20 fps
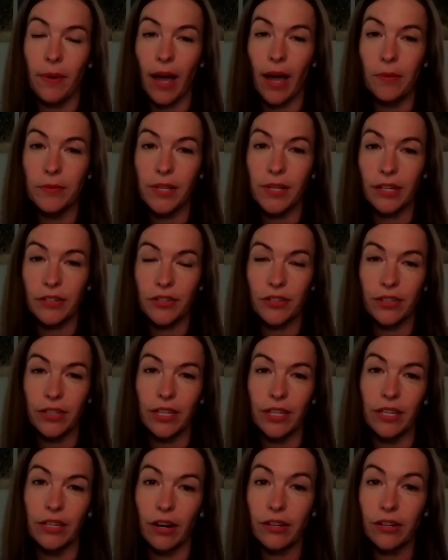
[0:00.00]
I was
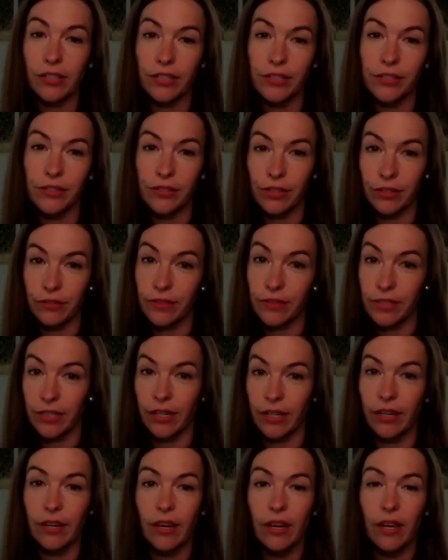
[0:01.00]
actually an art
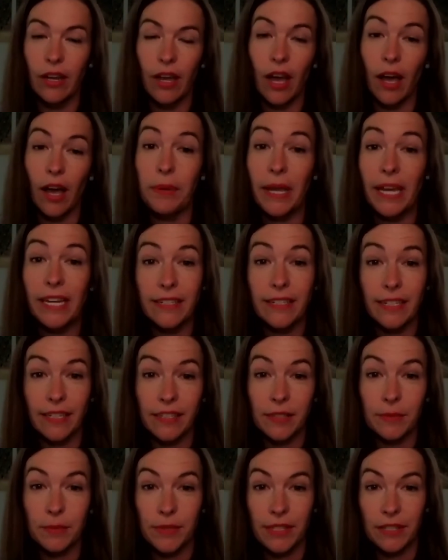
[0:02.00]
conservator,
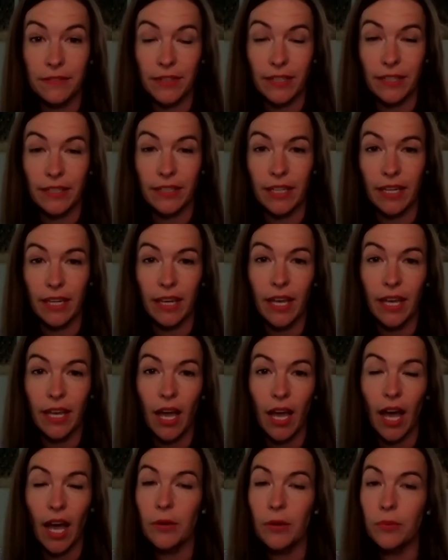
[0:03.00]
painting specifically.
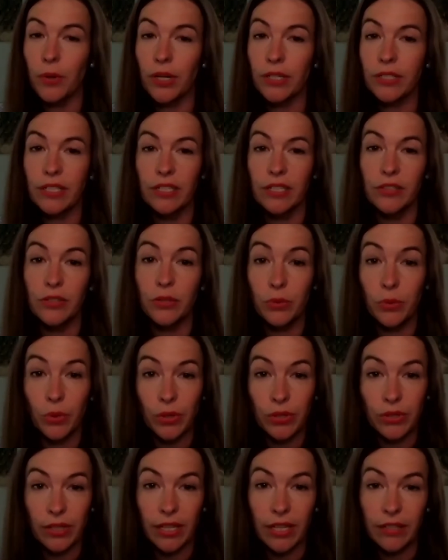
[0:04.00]
I worked in New
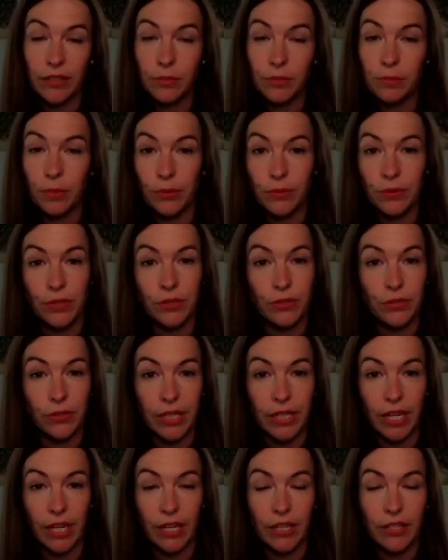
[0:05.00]
Orleans
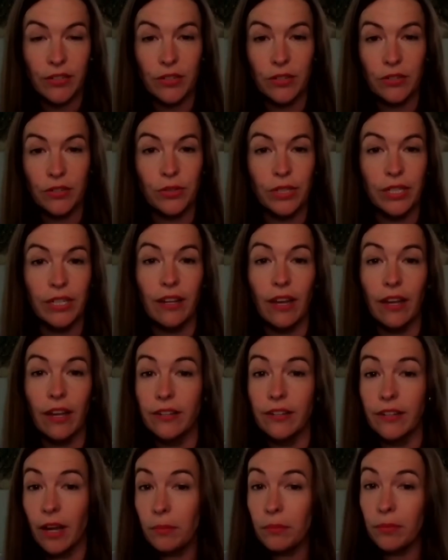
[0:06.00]
post-Katrina to treat a
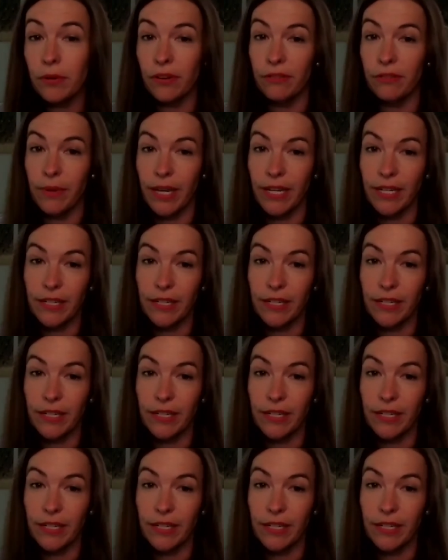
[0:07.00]
number of